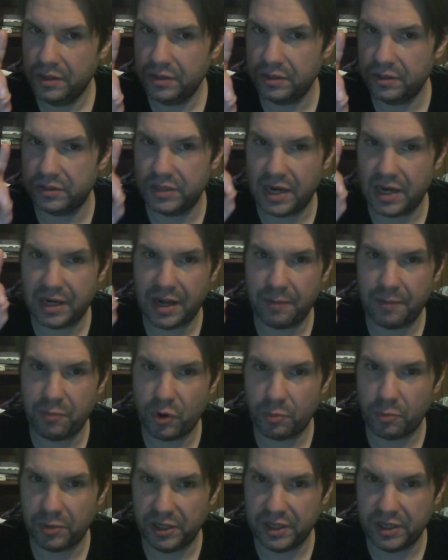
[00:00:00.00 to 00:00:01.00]
This is not
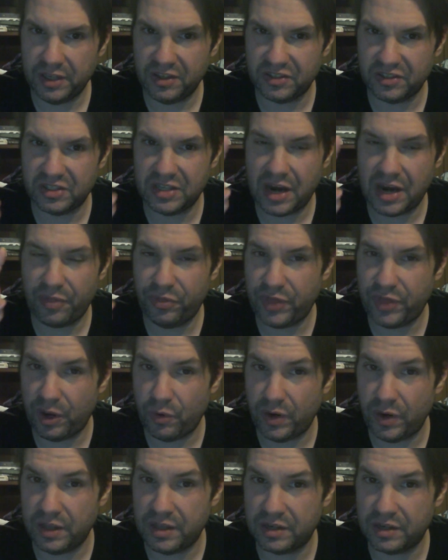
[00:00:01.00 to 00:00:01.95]
hyperbole. This is not theory.